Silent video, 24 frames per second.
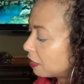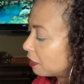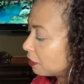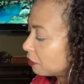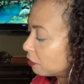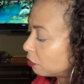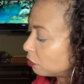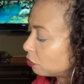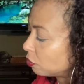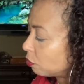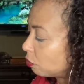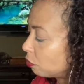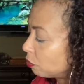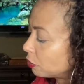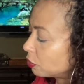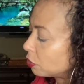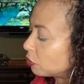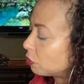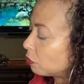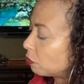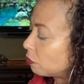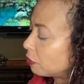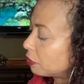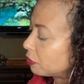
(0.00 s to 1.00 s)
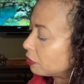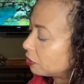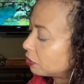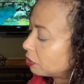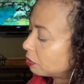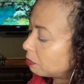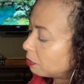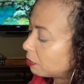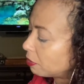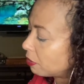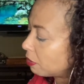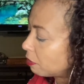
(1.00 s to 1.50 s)
the Two of Swords,
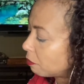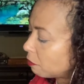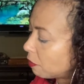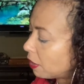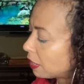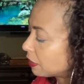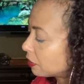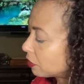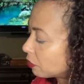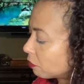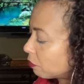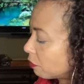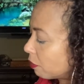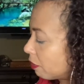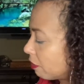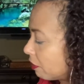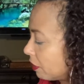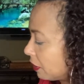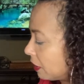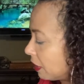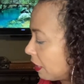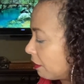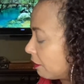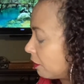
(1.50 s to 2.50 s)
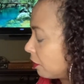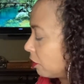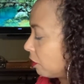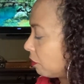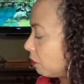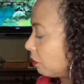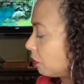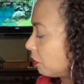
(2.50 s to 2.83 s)
Spirit? Why does Aquarius have the Two